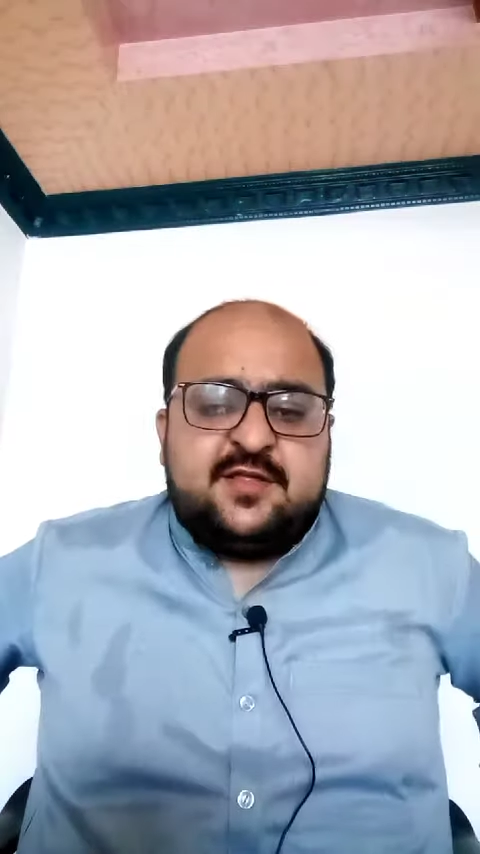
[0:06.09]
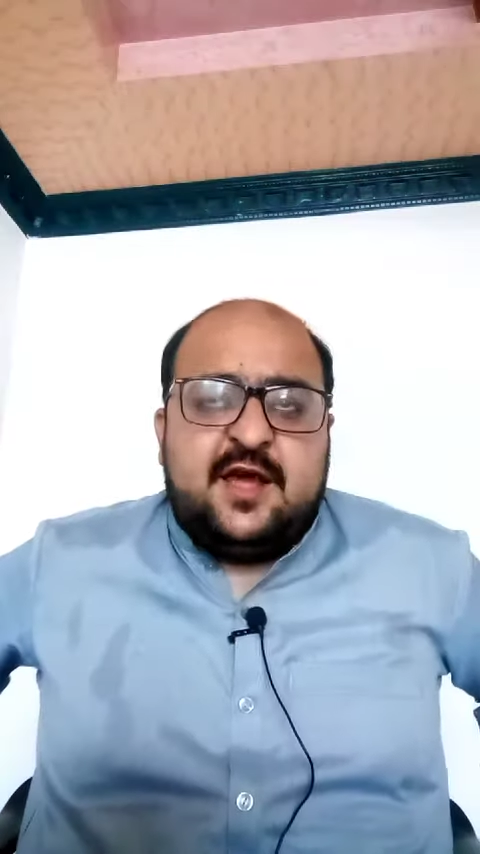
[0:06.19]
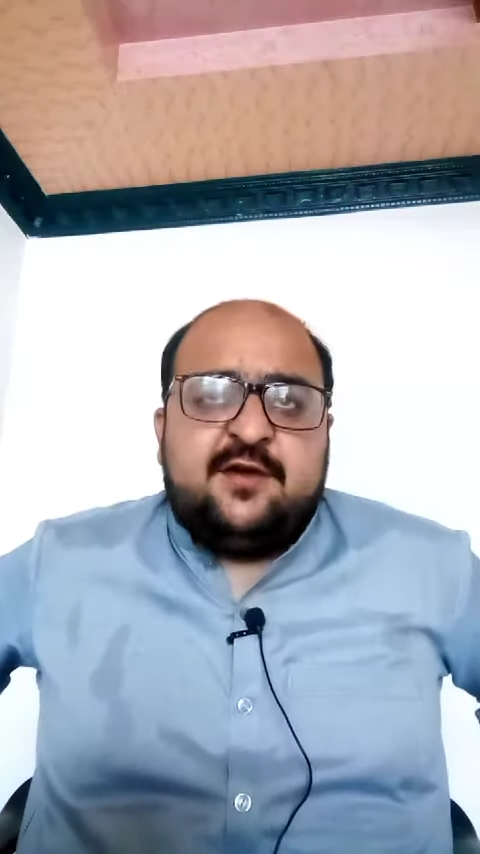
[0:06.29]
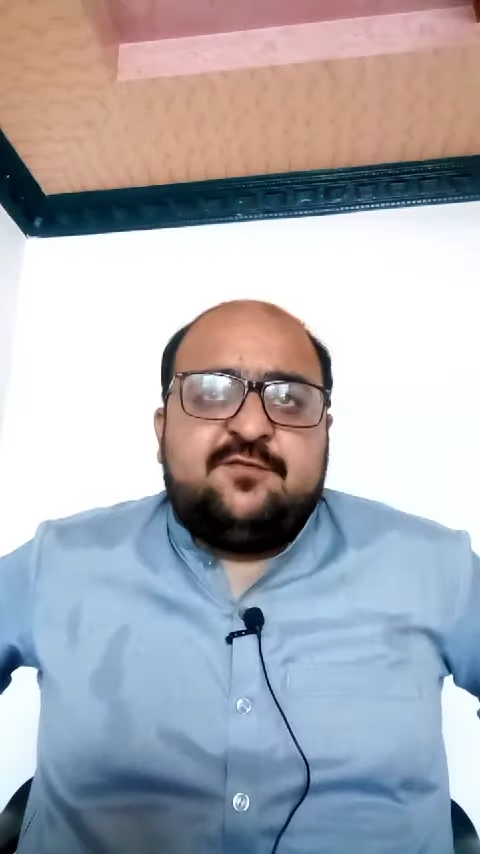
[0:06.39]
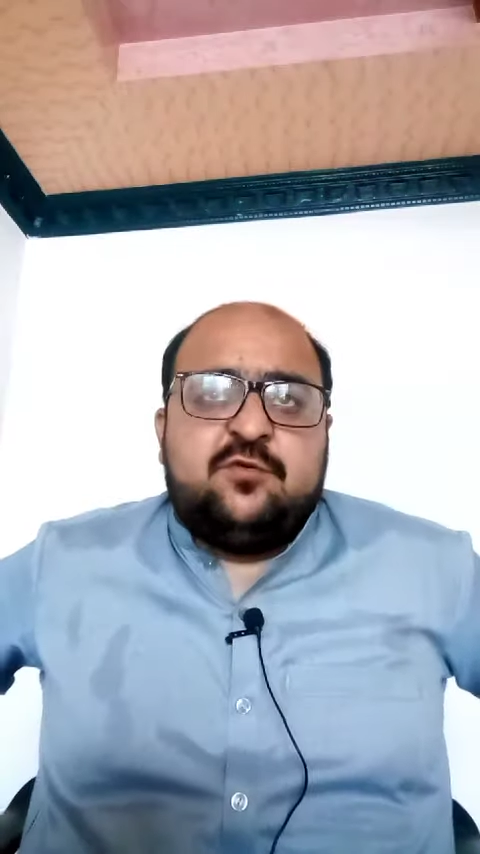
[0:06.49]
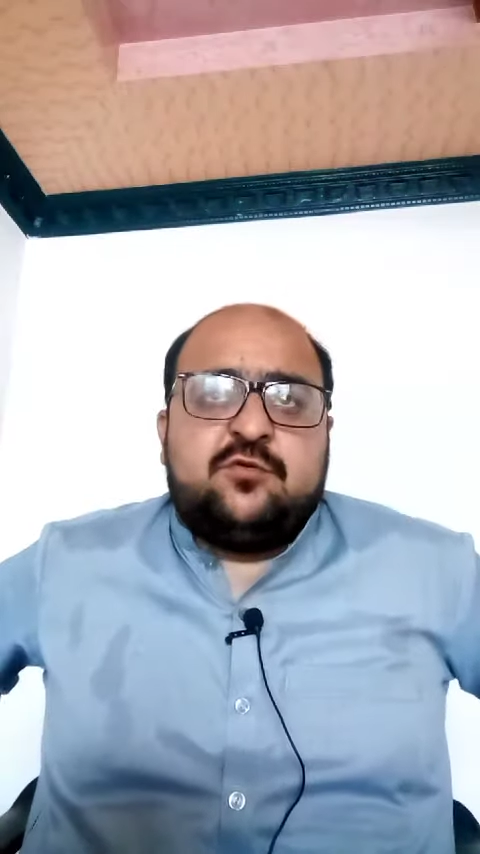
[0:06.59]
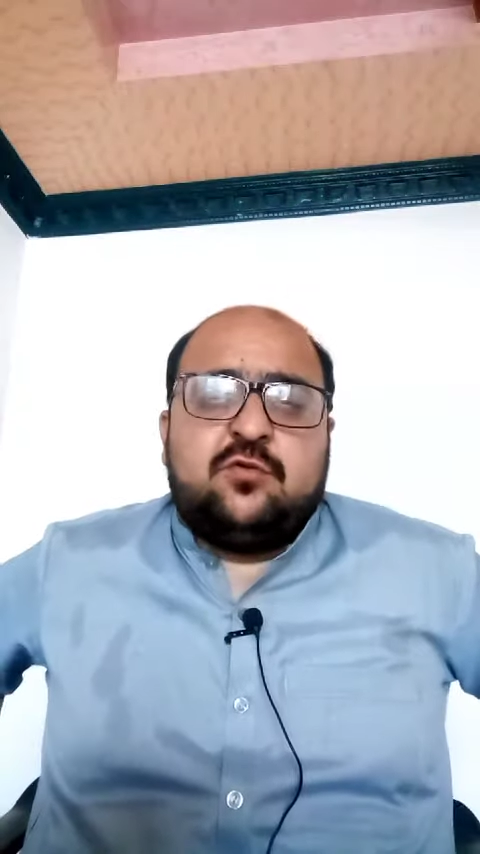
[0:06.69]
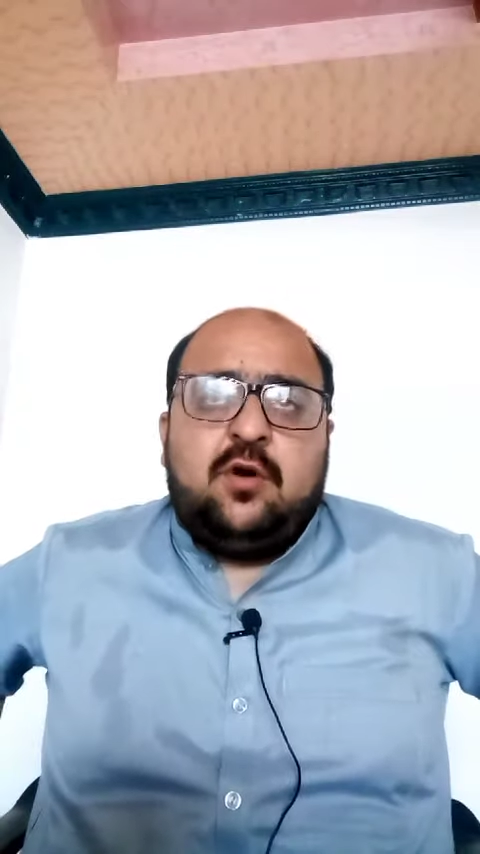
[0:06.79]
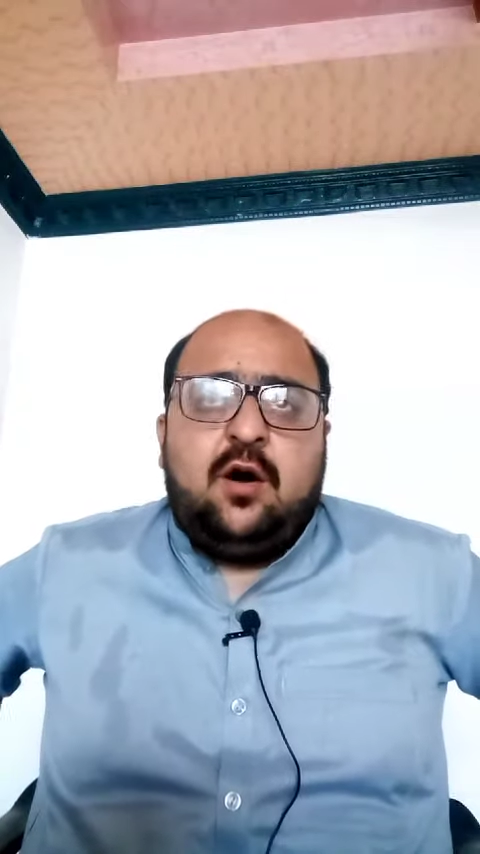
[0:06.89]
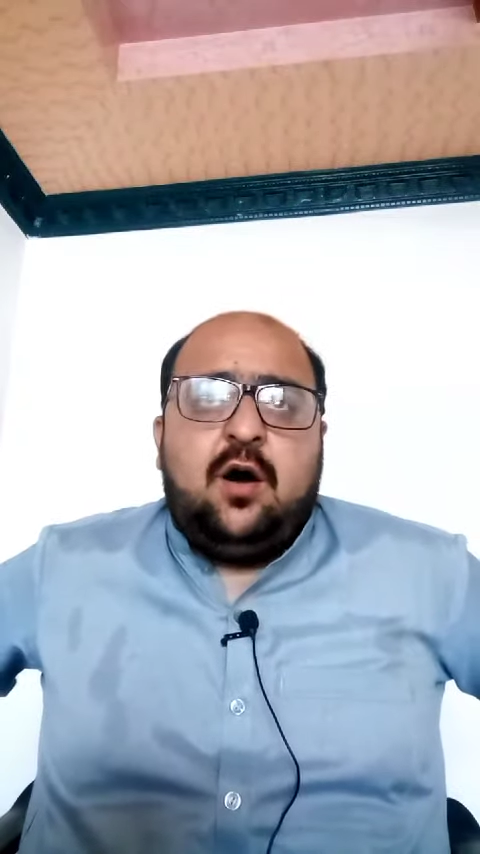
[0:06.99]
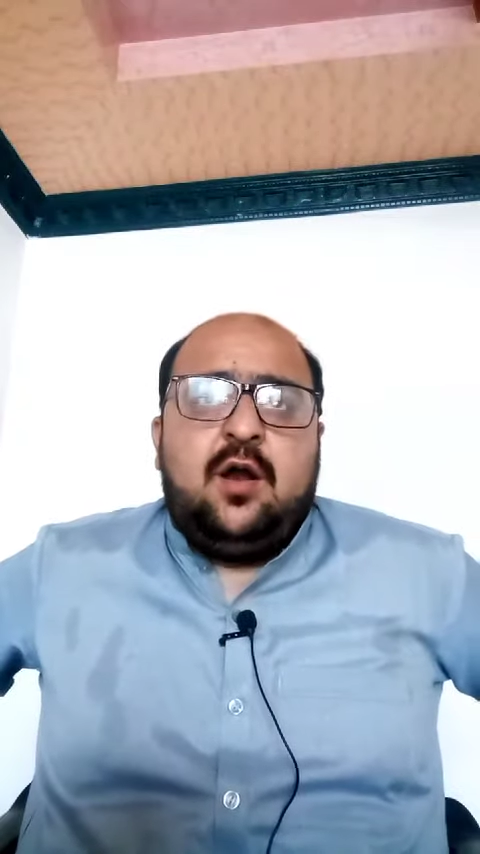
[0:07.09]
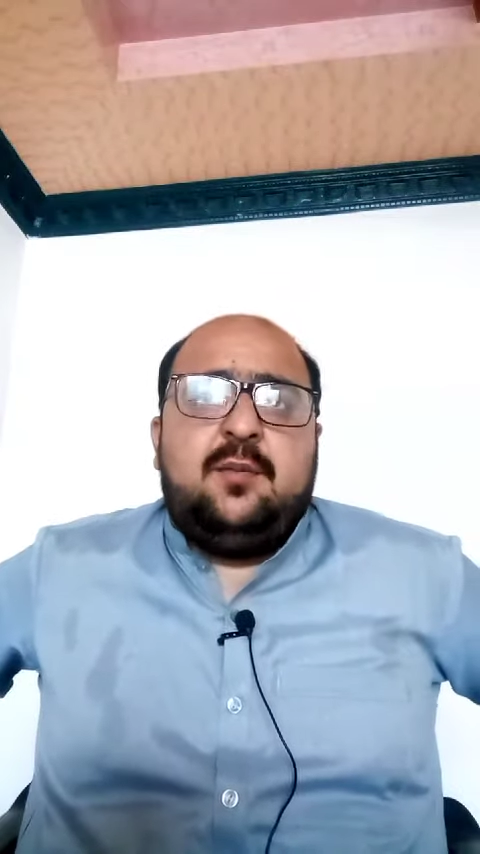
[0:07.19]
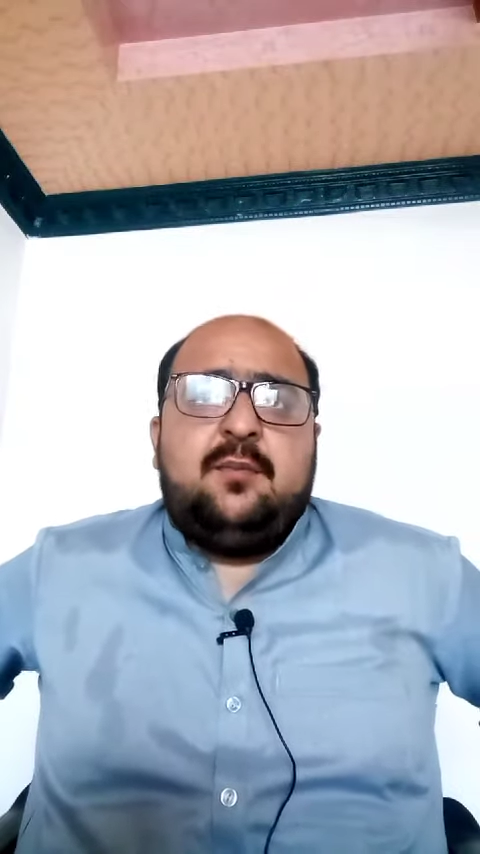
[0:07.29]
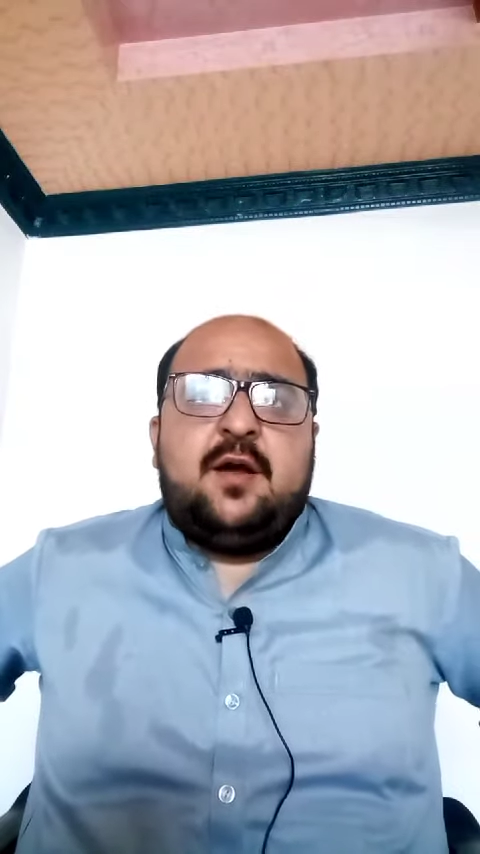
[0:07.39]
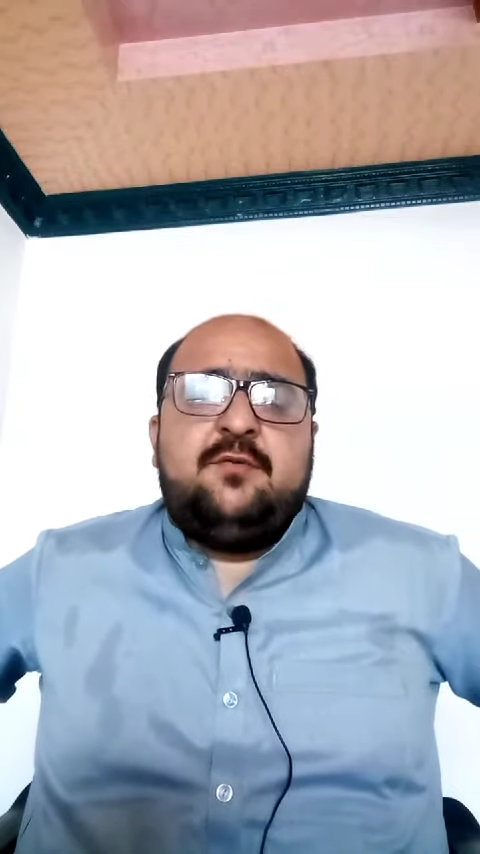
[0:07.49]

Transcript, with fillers: thankful to all my